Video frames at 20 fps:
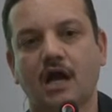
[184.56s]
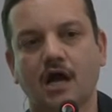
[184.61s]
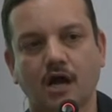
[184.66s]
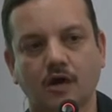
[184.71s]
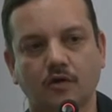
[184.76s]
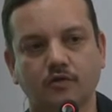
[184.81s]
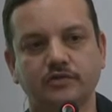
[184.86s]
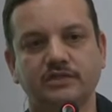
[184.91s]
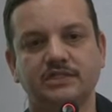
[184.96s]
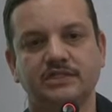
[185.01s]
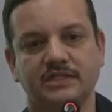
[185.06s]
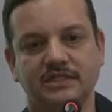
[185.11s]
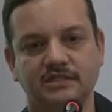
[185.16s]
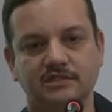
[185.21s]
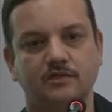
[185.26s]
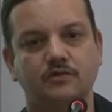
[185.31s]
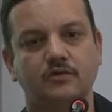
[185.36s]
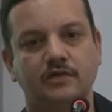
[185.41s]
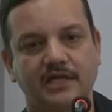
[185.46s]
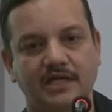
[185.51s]
house
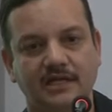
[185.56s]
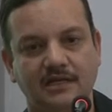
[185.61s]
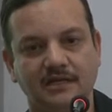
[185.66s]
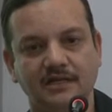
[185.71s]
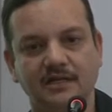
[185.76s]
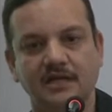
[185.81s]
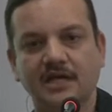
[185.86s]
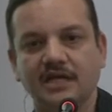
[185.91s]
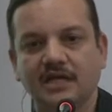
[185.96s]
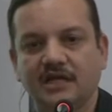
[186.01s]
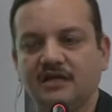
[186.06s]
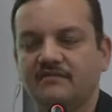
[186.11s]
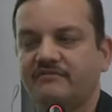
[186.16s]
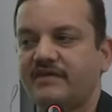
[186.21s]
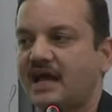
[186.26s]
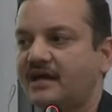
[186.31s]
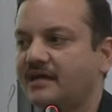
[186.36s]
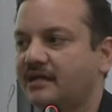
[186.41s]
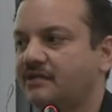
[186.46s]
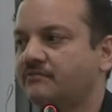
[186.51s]
is a hotel. In
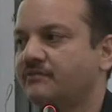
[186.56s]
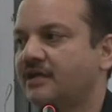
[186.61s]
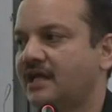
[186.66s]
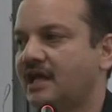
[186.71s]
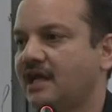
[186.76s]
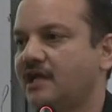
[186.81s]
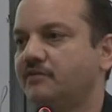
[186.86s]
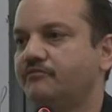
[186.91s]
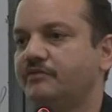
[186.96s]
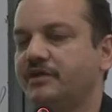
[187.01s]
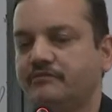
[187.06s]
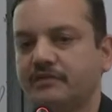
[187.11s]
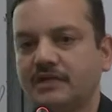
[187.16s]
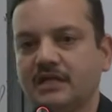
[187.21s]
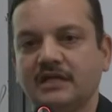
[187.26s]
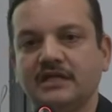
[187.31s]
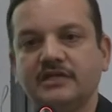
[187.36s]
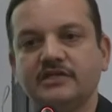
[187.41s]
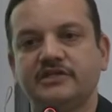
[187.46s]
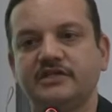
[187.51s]
fact, in Manali,
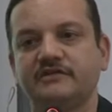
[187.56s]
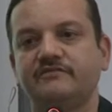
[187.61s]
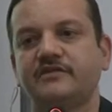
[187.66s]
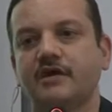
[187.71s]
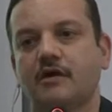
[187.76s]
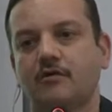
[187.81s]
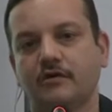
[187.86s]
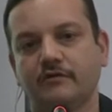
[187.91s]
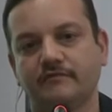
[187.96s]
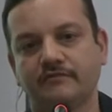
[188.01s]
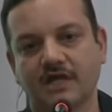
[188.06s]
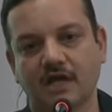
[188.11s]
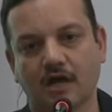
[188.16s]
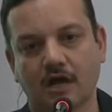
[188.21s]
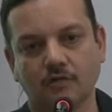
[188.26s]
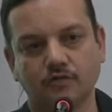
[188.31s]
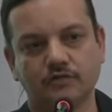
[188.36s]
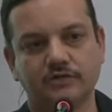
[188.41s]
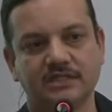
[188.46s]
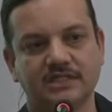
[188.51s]
people shift out of their
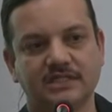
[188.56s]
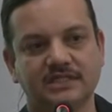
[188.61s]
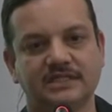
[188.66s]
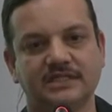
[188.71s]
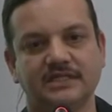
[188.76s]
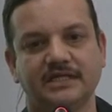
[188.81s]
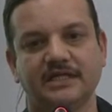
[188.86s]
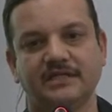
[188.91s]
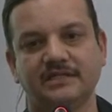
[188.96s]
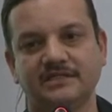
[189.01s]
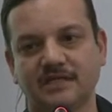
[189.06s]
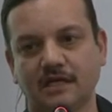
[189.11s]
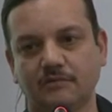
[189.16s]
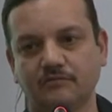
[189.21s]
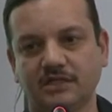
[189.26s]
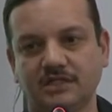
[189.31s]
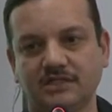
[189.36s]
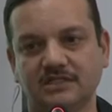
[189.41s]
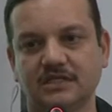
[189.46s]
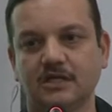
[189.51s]
houses in
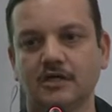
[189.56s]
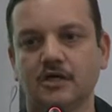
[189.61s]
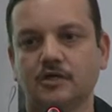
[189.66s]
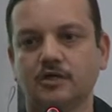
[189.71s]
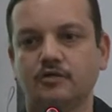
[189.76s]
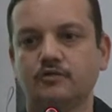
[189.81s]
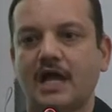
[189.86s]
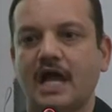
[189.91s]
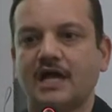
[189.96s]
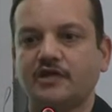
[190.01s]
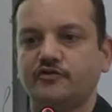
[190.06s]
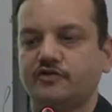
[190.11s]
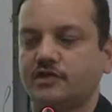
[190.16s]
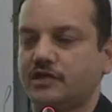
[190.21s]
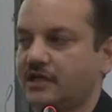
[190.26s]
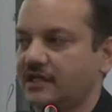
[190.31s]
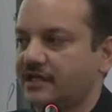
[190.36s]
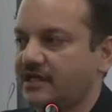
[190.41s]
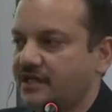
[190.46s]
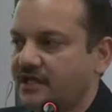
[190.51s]
summers to
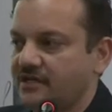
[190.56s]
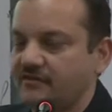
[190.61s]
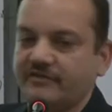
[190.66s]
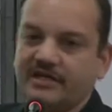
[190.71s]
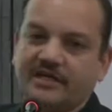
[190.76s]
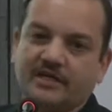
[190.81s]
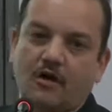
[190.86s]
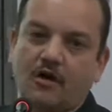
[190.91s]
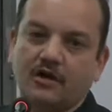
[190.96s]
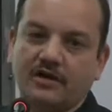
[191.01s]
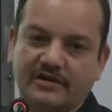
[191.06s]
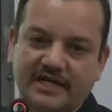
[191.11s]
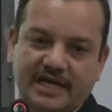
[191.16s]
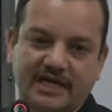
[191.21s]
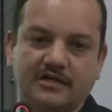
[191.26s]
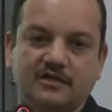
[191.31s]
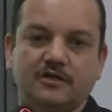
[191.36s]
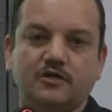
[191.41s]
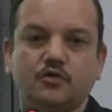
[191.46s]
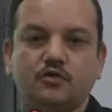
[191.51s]
actually give it on
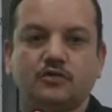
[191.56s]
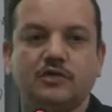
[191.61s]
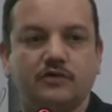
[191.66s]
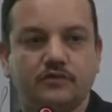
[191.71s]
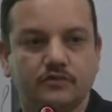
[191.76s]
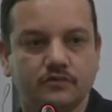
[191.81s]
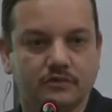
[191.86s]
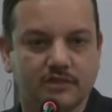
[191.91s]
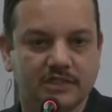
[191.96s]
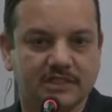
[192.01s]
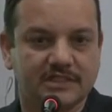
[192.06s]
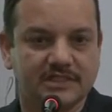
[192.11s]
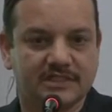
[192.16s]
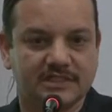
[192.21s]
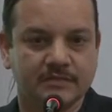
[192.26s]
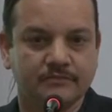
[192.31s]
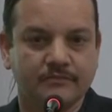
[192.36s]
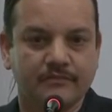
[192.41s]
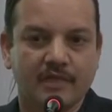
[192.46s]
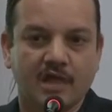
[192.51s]
rent to the
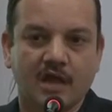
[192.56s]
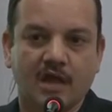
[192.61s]
tourists.